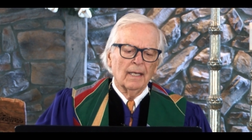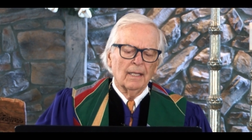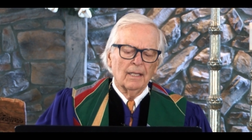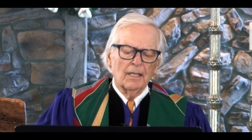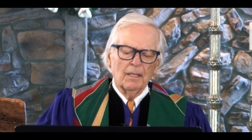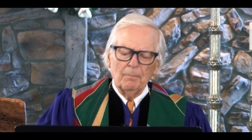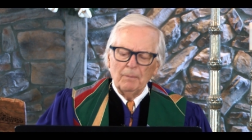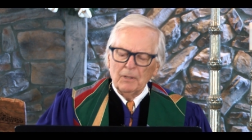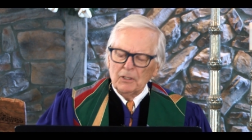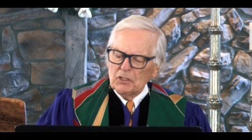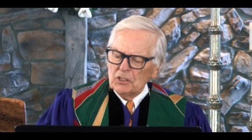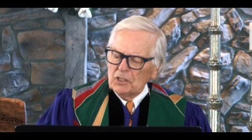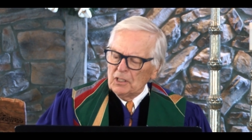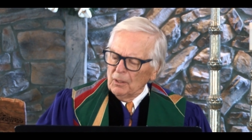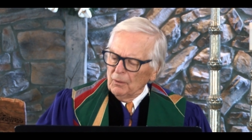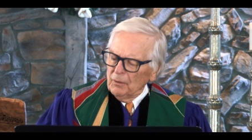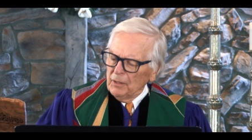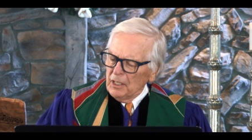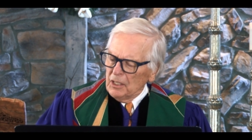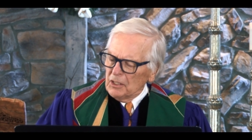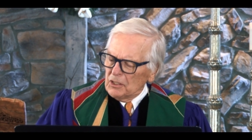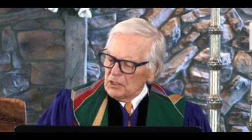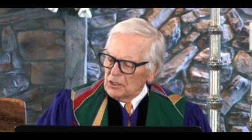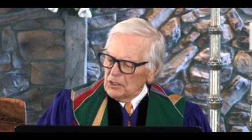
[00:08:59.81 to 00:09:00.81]
The
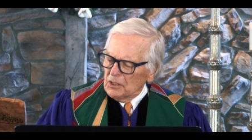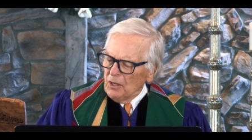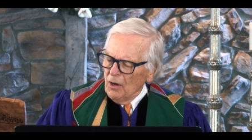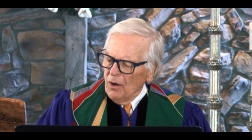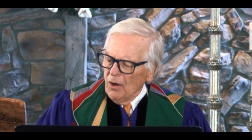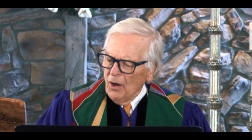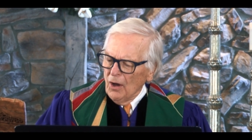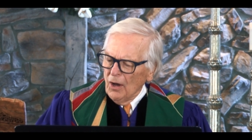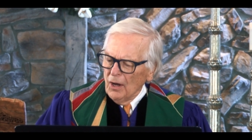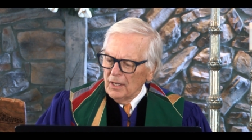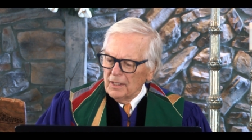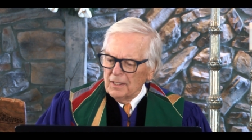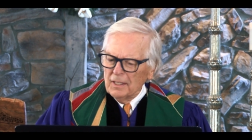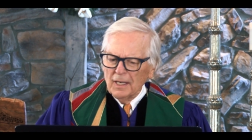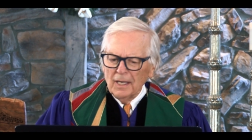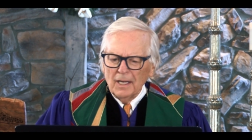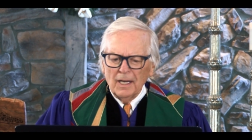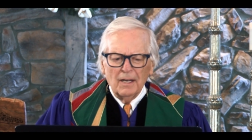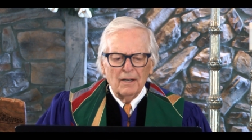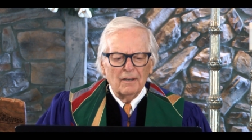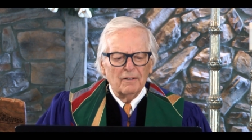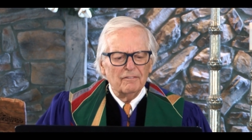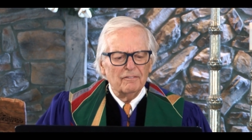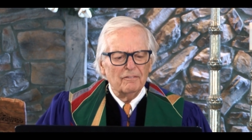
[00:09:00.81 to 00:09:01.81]
mysterious God
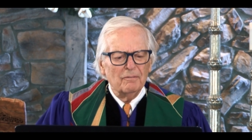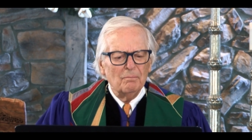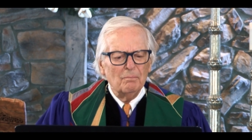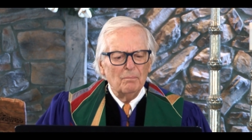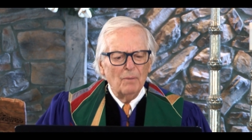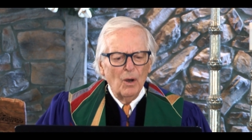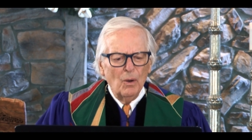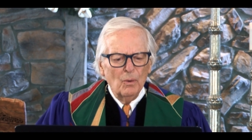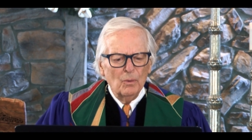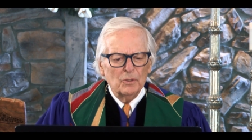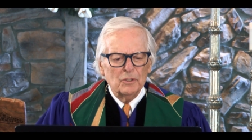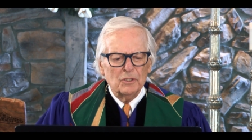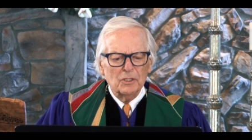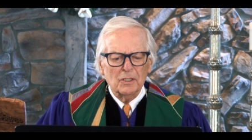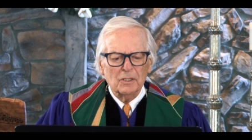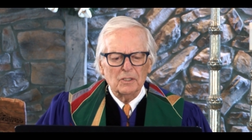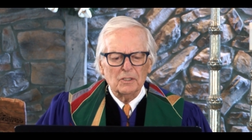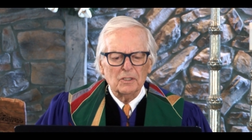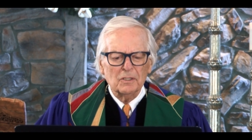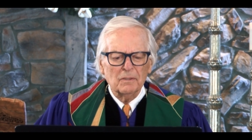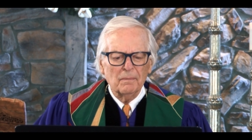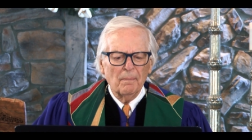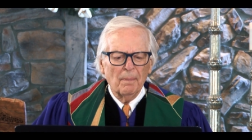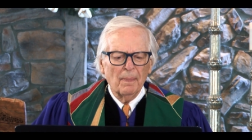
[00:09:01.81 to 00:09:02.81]
of
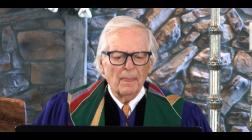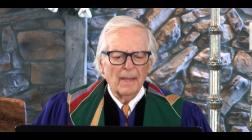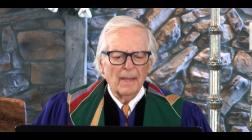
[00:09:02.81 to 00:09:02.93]
Moses,